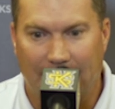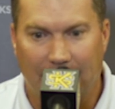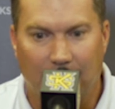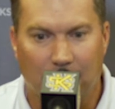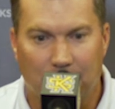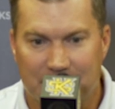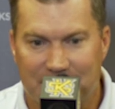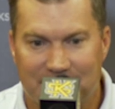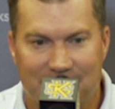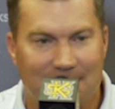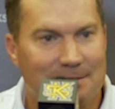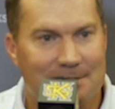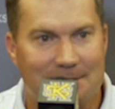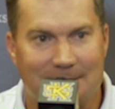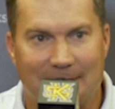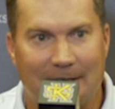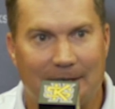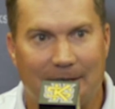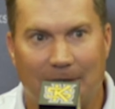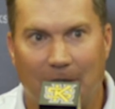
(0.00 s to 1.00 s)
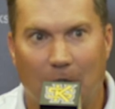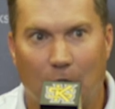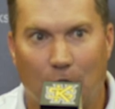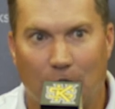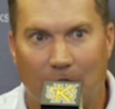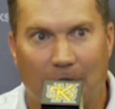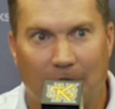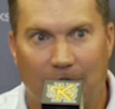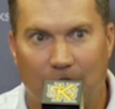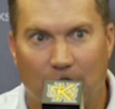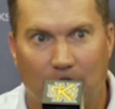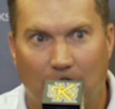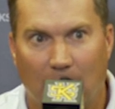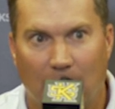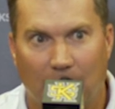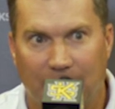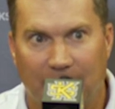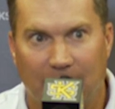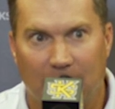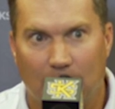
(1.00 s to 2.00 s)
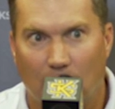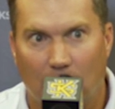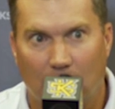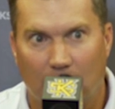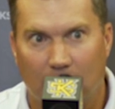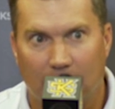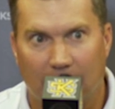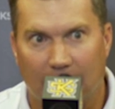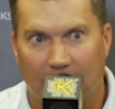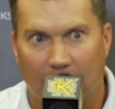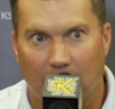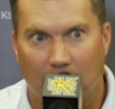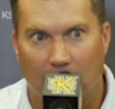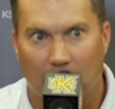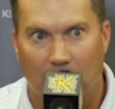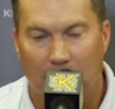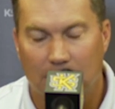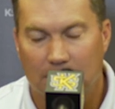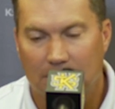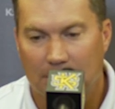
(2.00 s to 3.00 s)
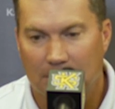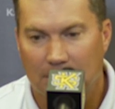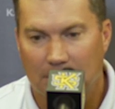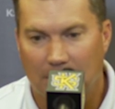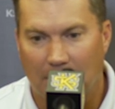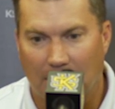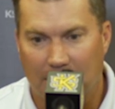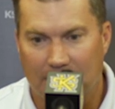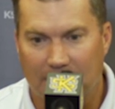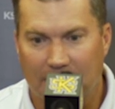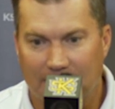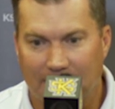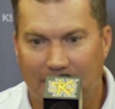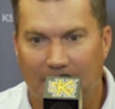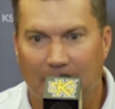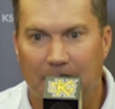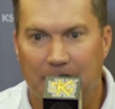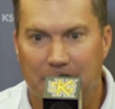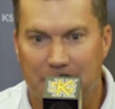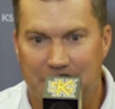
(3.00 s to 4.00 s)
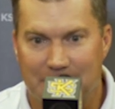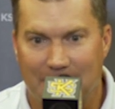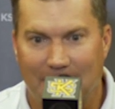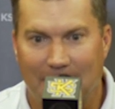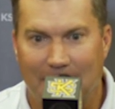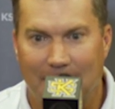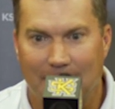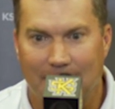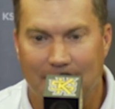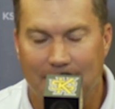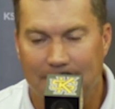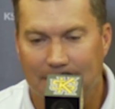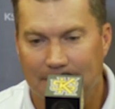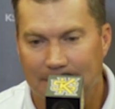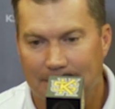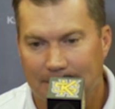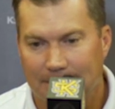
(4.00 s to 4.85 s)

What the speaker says: don't sense that at all with our football team, Art, at all. I think they understand.